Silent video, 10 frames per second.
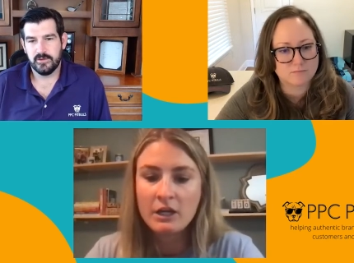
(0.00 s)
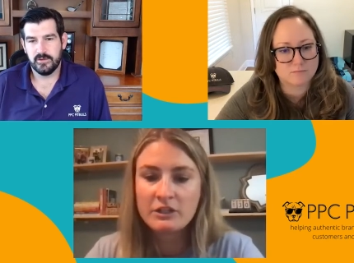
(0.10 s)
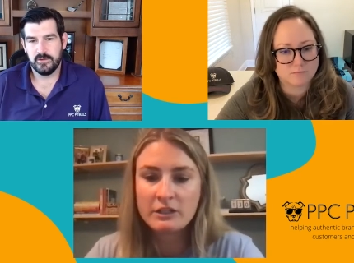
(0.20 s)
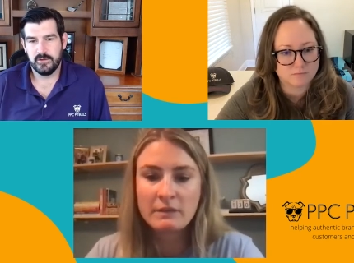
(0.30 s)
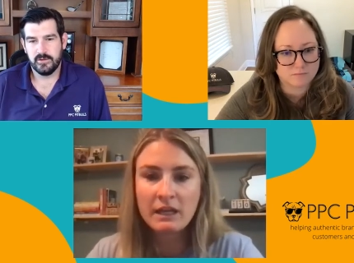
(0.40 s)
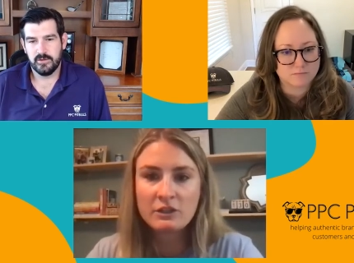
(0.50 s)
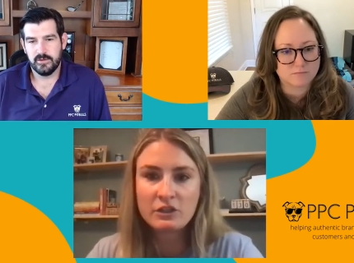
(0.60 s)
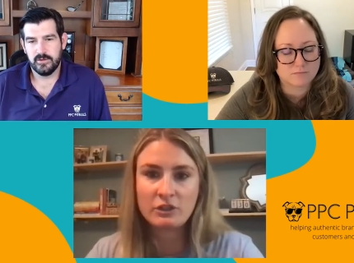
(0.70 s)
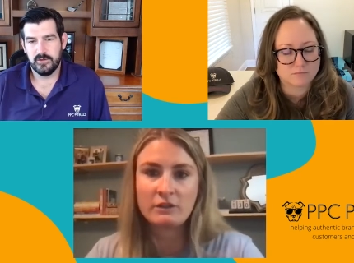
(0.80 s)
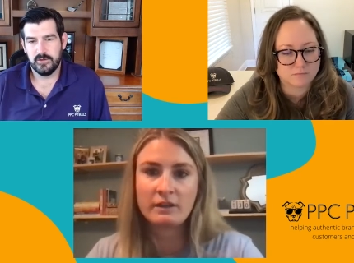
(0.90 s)
Speaker 1: just making
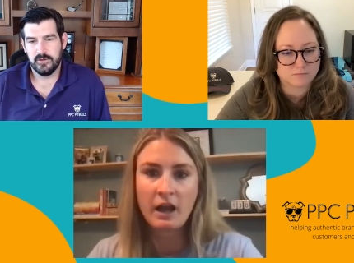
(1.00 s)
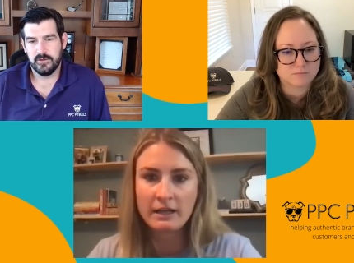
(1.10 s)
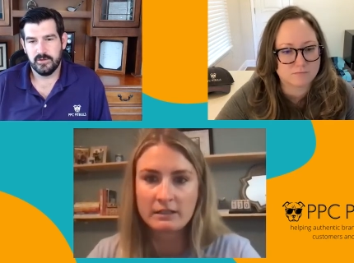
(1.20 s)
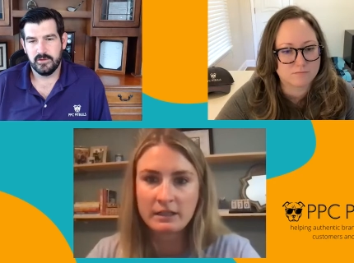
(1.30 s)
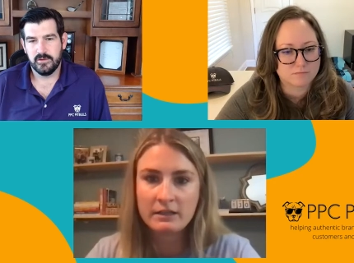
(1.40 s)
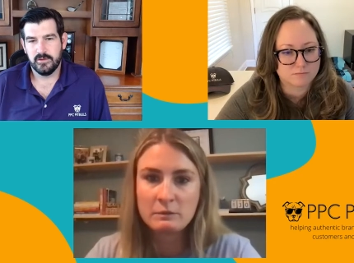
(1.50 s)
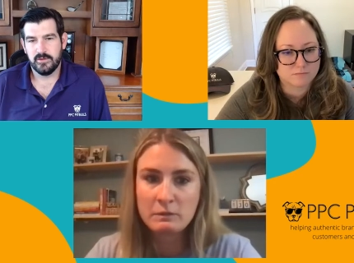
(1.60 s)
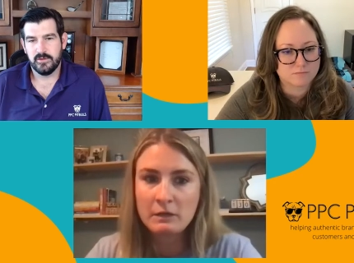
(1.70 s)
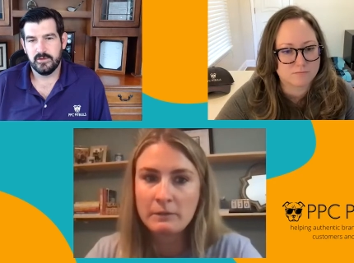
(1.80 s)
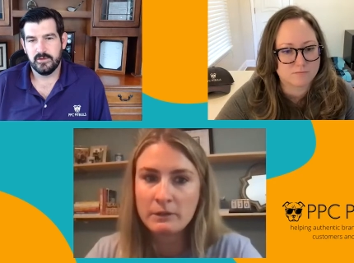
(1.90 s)
sure the content is
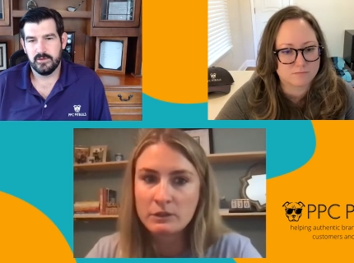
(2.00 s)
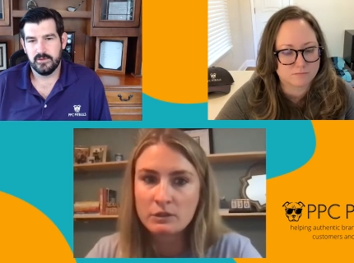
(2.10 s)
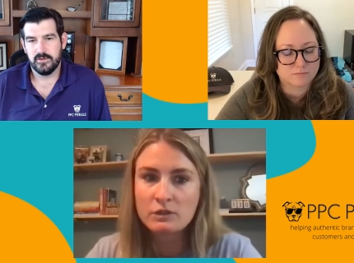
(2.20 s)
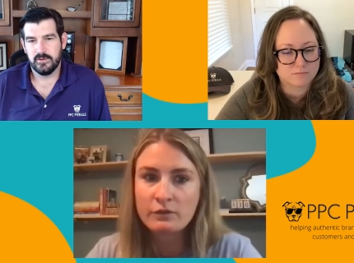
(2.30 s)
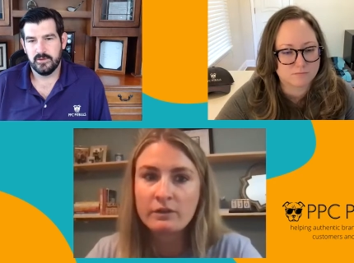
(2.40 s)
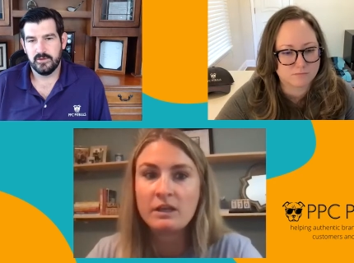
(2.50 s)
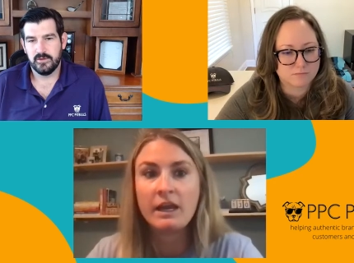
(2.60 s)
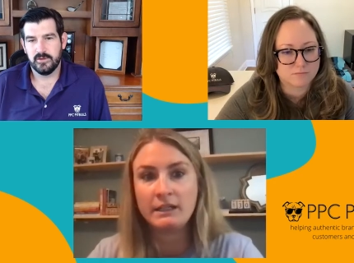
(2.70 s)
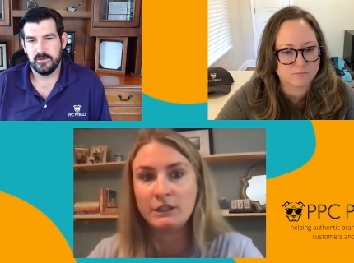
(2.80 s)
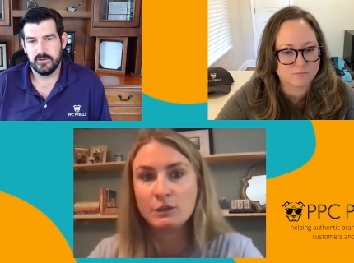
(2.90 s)
being produced for the
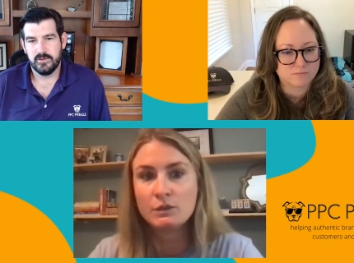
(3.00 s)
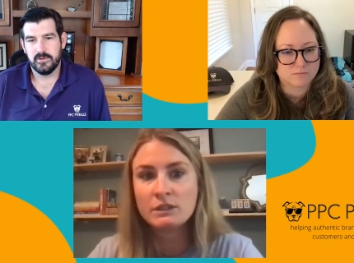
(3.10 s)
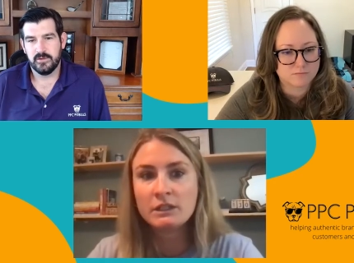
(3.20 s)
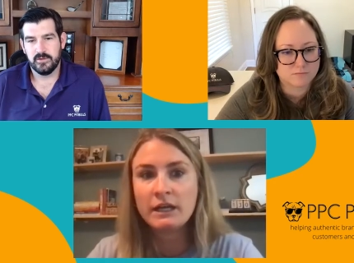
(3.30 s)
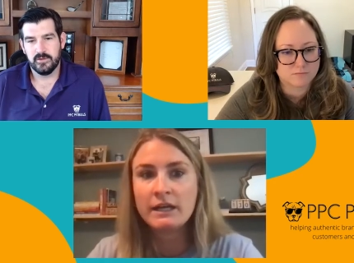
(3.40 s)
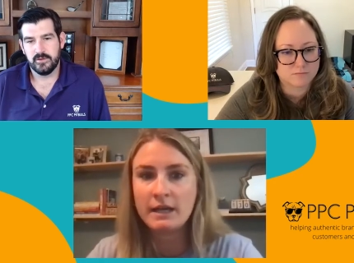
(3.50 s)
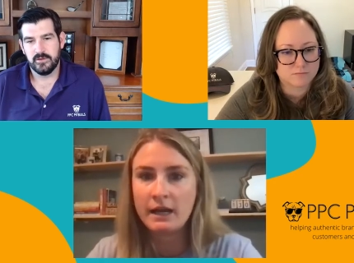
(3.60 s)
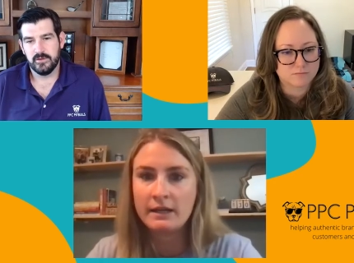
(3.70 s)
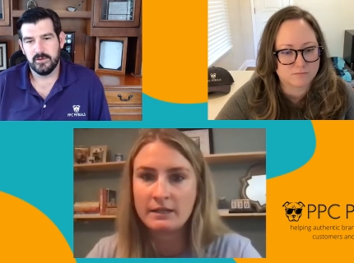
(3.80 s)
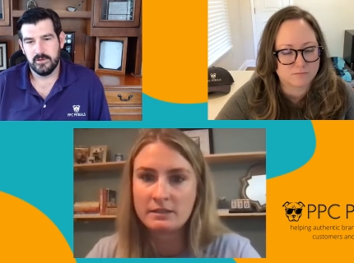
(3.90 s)
end user and
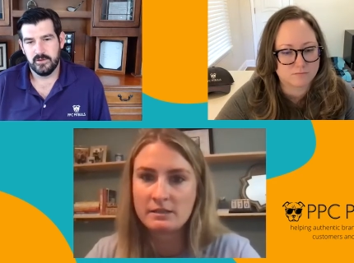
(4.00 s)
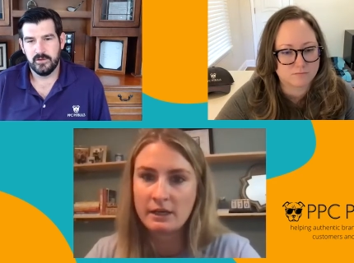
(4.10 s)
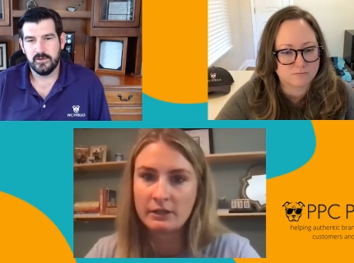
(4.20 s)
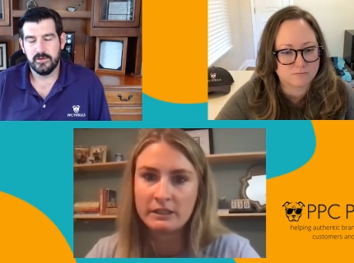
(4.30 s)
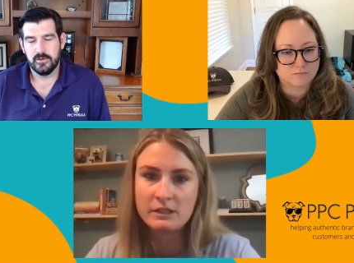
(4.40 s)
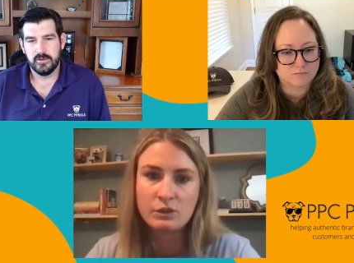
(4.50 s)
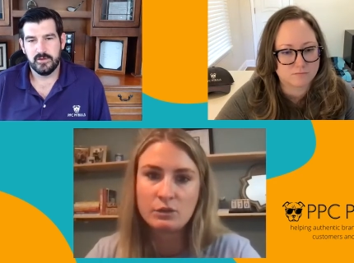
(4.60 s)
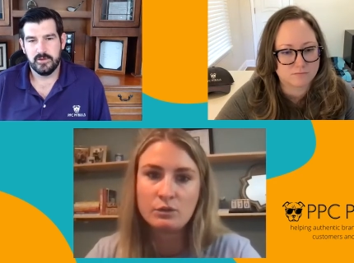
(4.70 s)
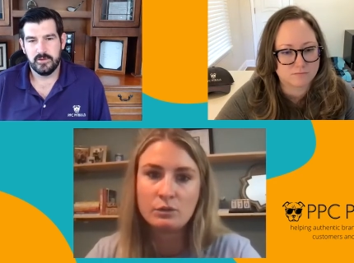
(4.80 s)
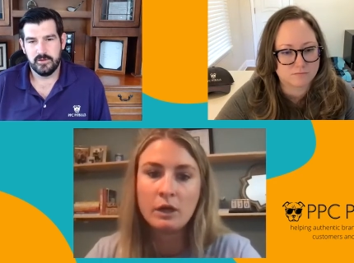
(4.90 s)
not necessarily
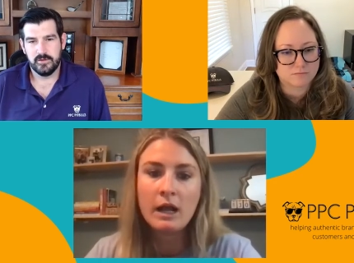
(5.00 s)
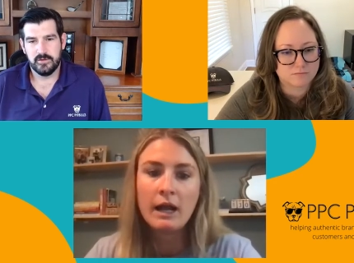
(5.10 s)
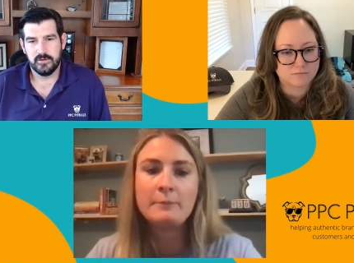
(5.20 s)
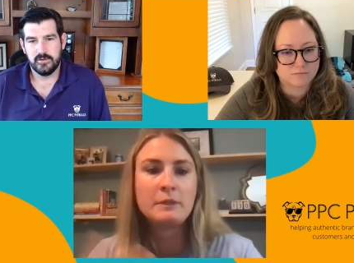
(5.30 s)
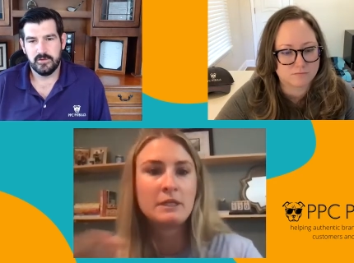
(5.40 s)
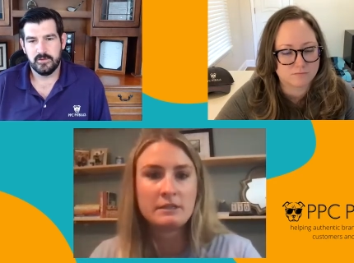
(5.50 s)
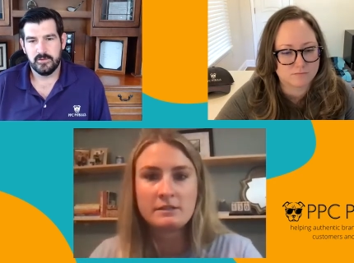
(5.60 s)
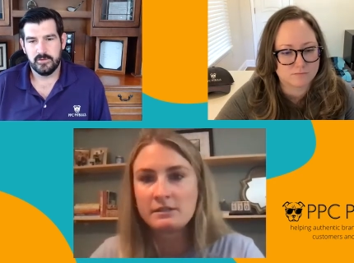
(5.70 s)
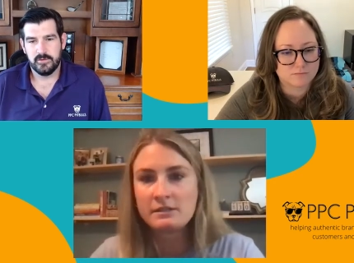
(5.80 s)
to appease